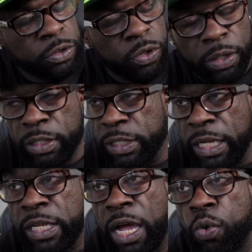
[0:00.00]
So, cause
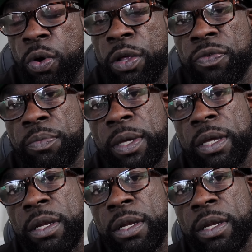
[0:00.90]
that's how it was for me.